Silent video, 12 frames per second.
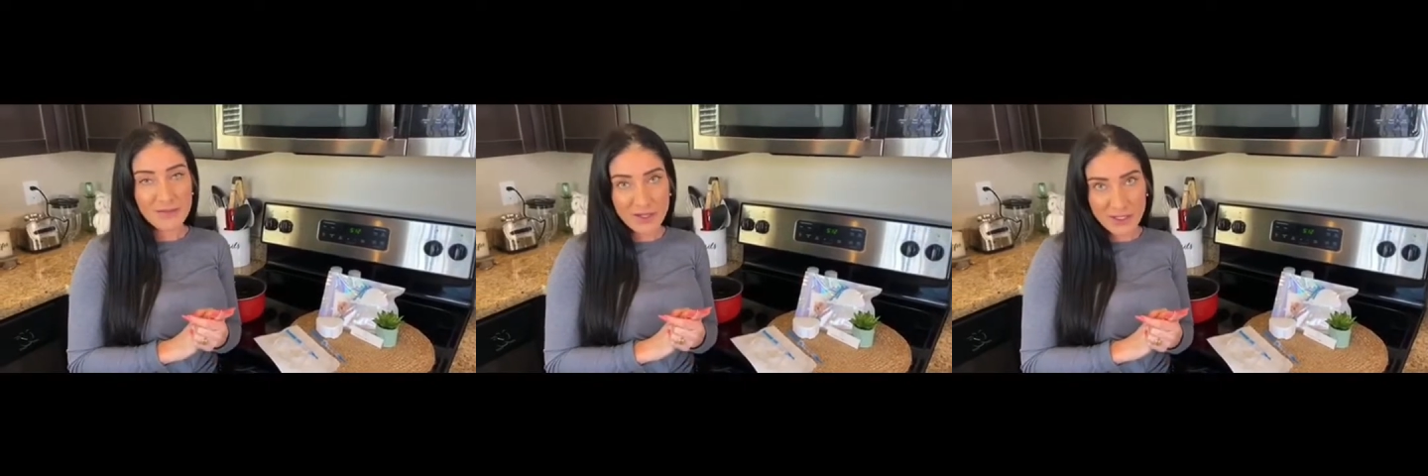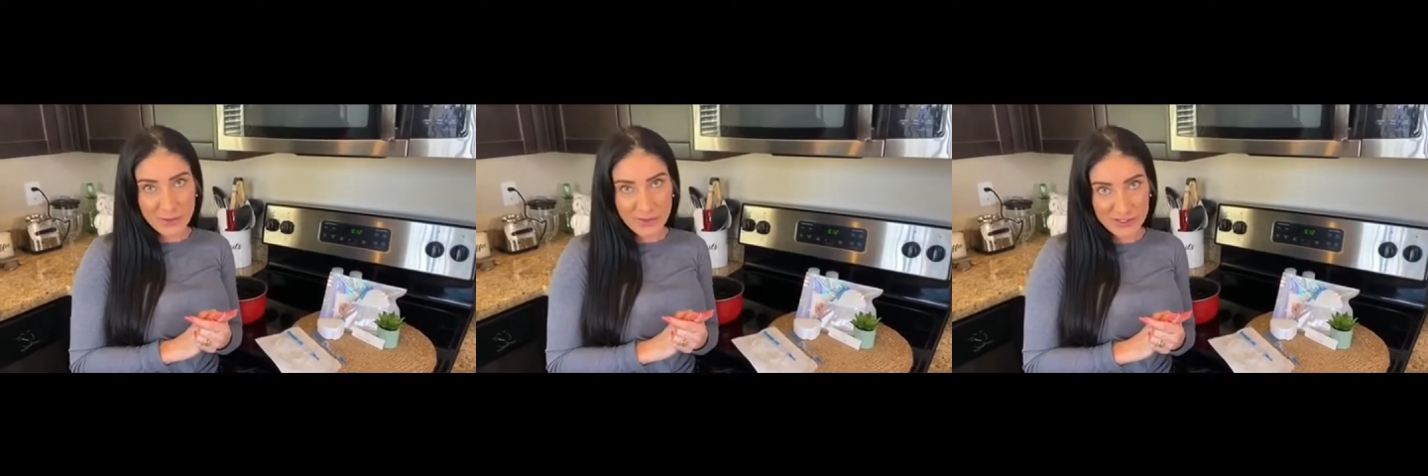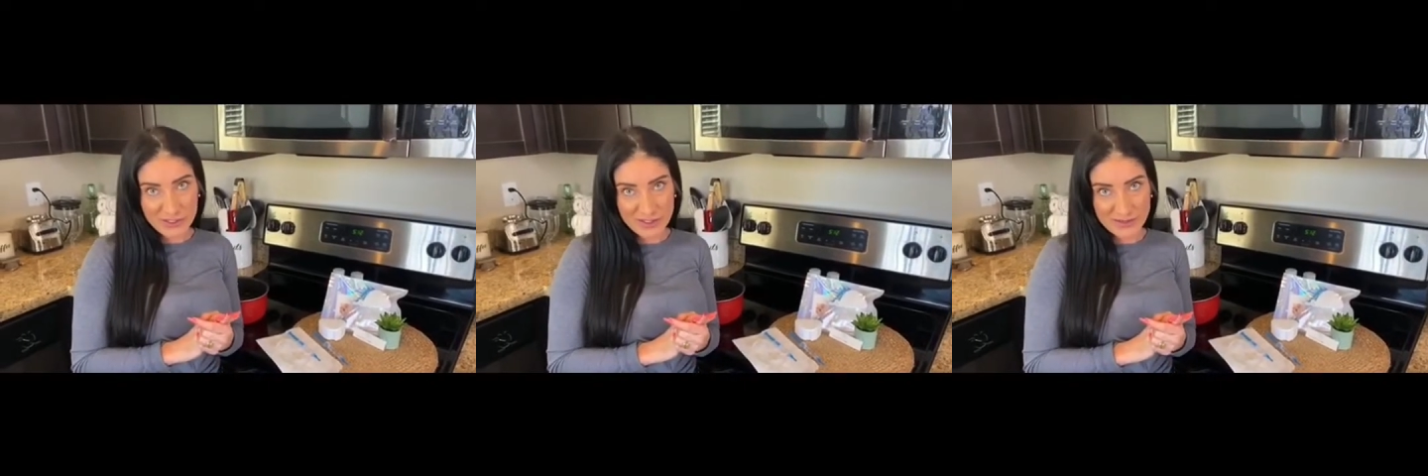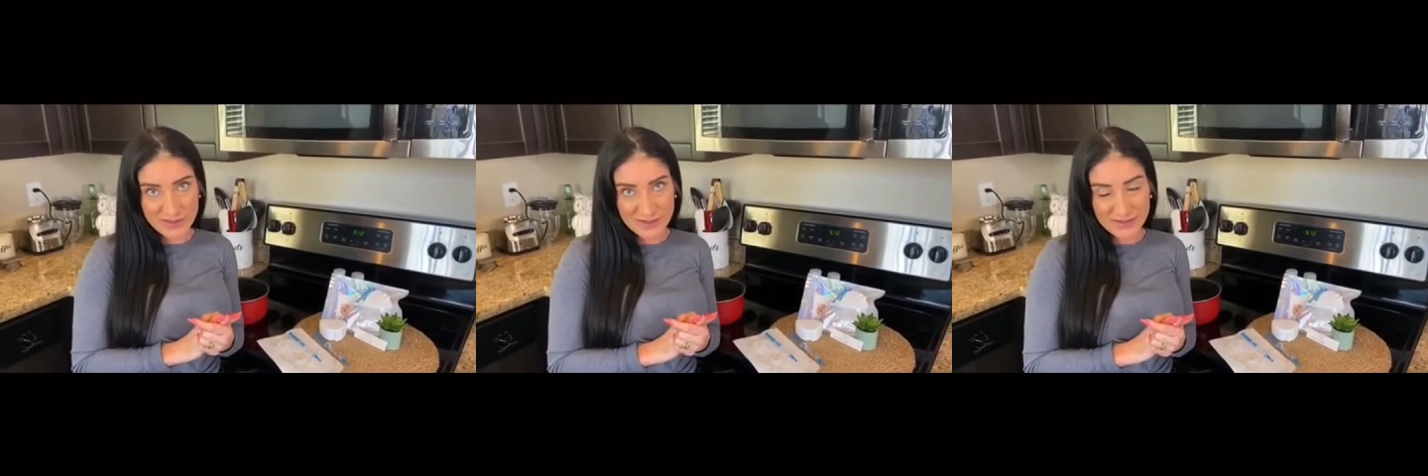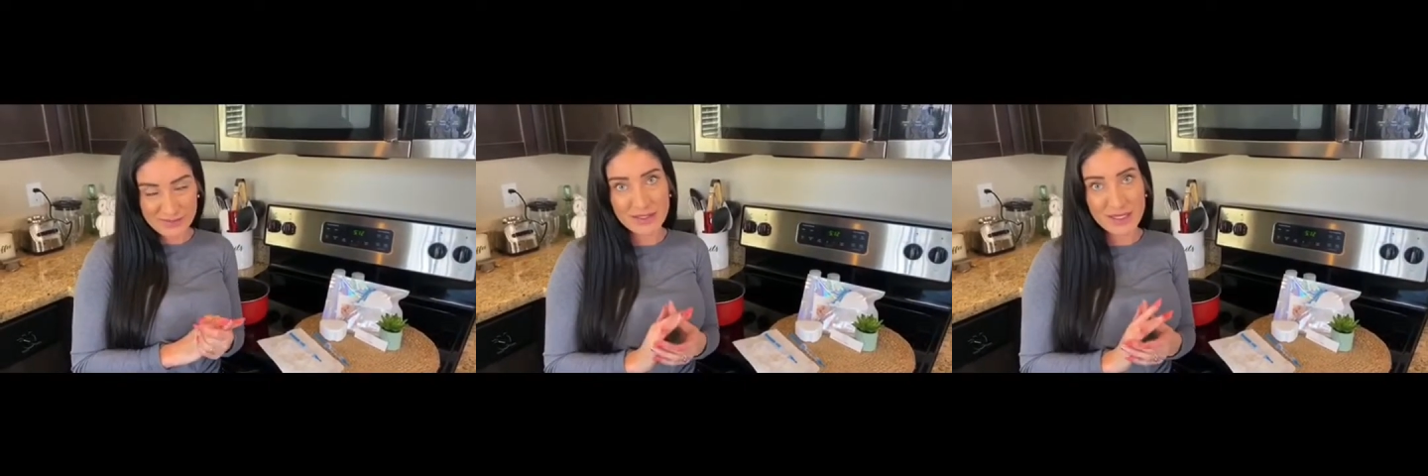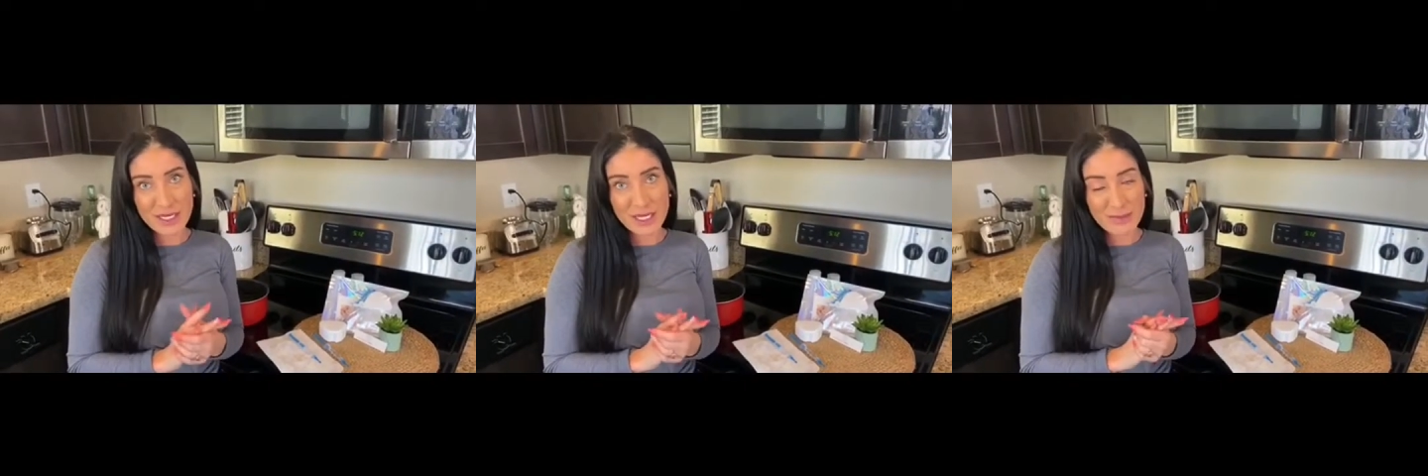questions
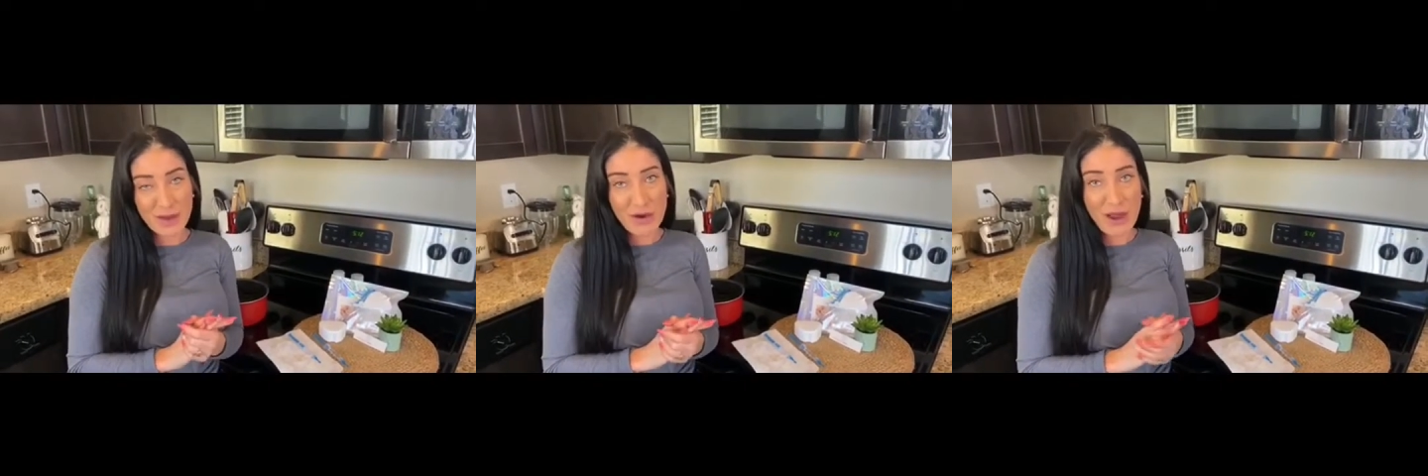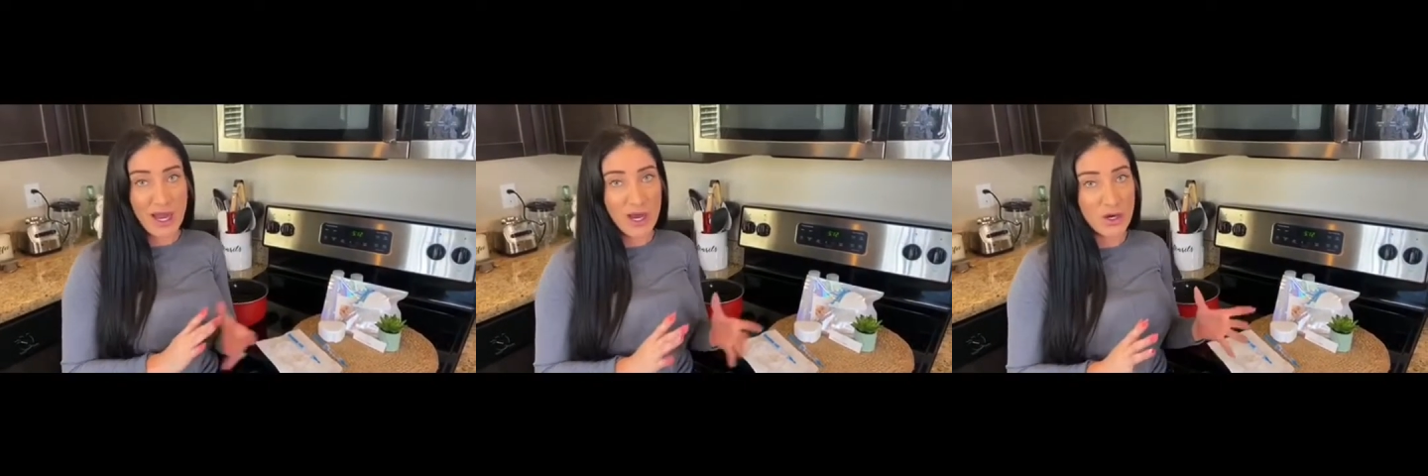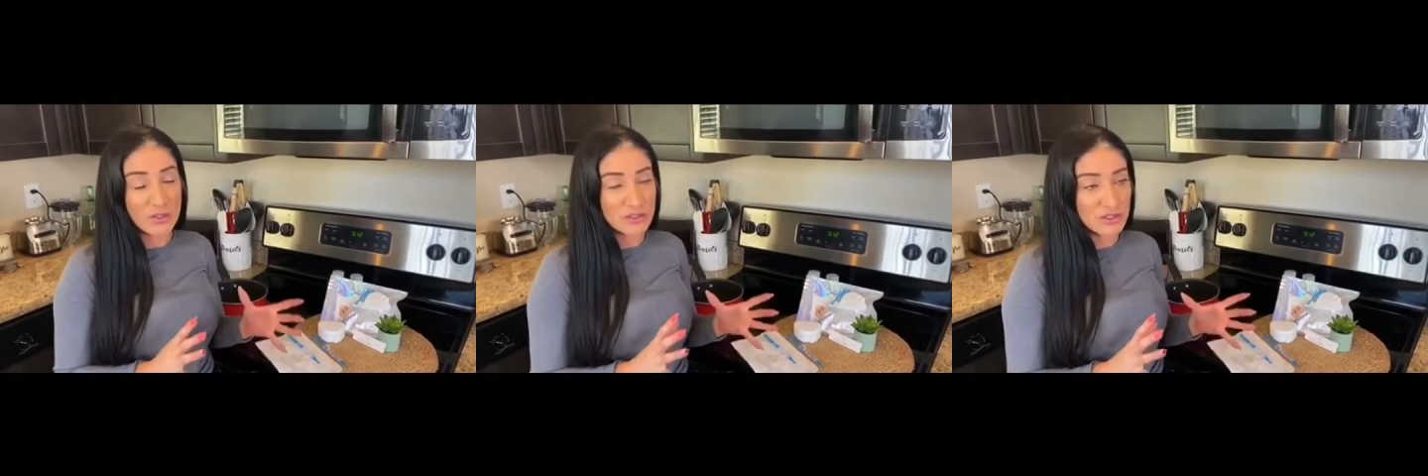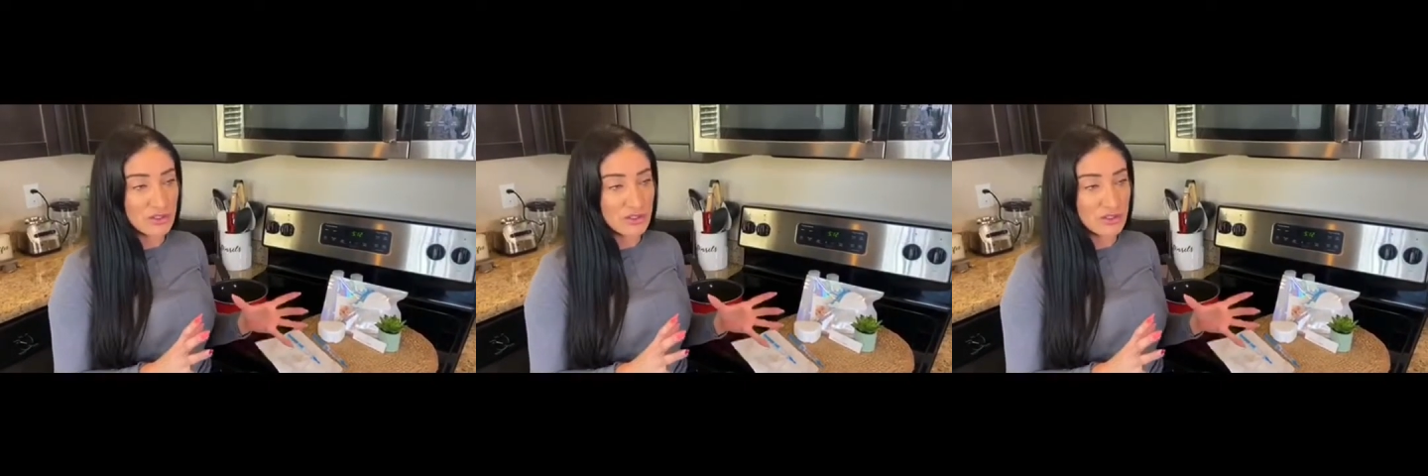about how to,